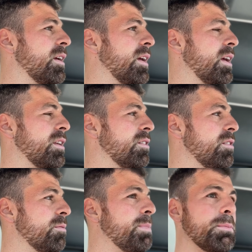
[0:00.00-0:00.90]
And
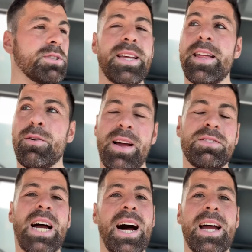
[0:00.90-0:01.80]
people say they don't have
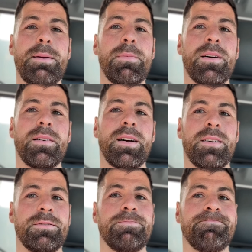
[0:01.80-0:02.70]
time.
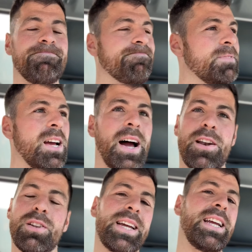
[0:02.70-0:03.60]
I
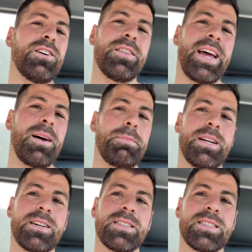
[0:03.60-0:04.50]
don't like hearing that,
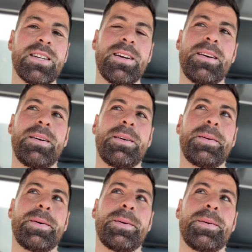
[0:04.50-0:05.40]
because
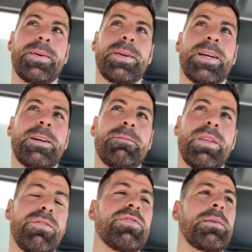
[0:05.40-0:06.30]

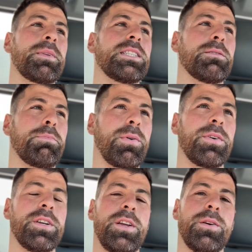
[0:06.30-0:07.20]
if something's
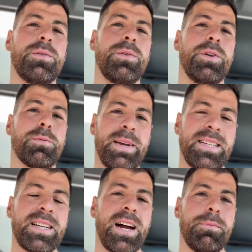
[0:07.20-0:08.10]
important to you, you'll make
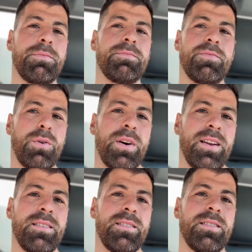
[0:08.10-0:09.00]
time for it.
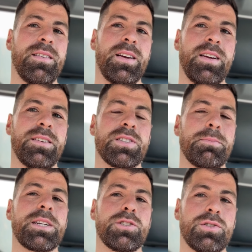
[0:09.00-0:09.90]
If
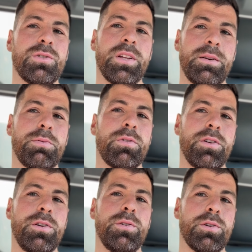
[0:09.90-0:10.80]
something is truly important
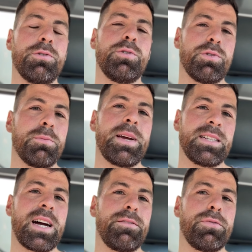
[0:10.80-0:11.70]
to you, you can make
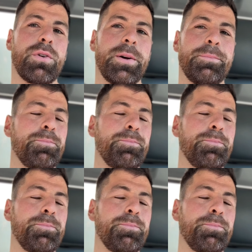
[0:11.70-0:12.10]
time for it.